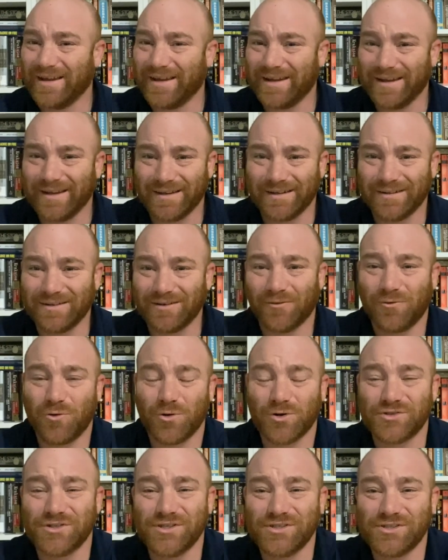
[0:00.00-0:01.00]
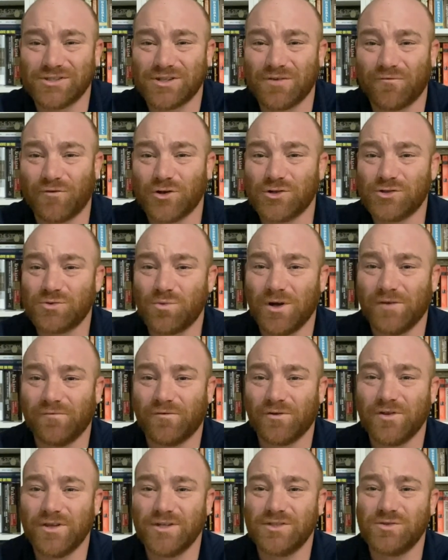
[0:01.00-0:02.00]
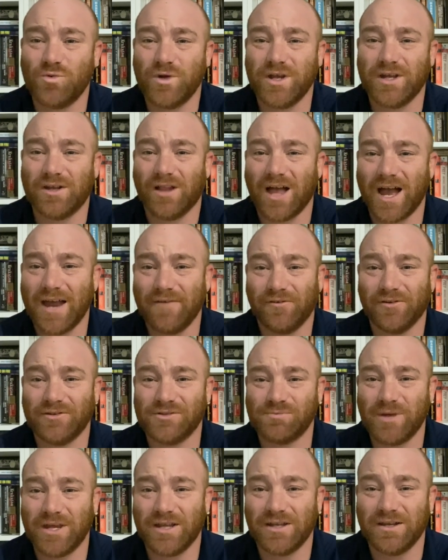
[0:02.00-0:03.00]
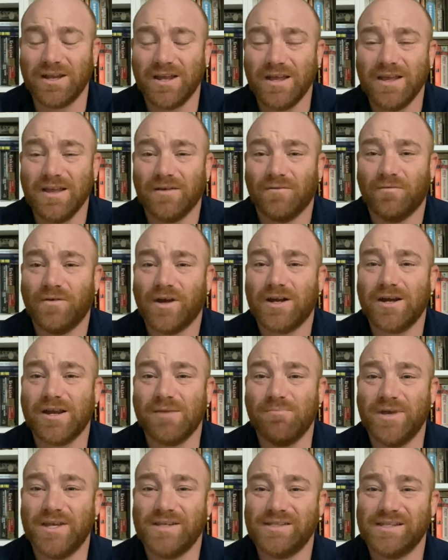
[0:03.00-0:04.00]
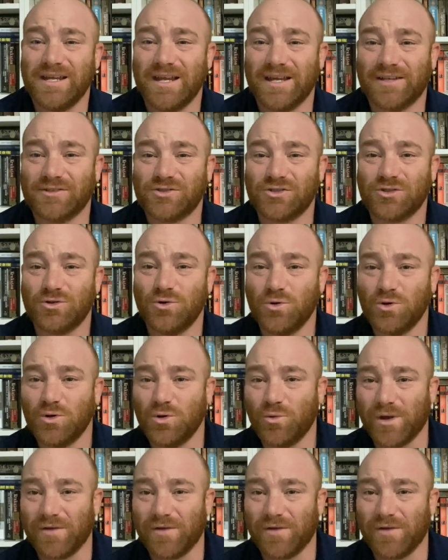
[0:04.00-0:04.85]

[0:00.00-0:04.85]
And of course, this is the first one for this week. Life has been very busy at school.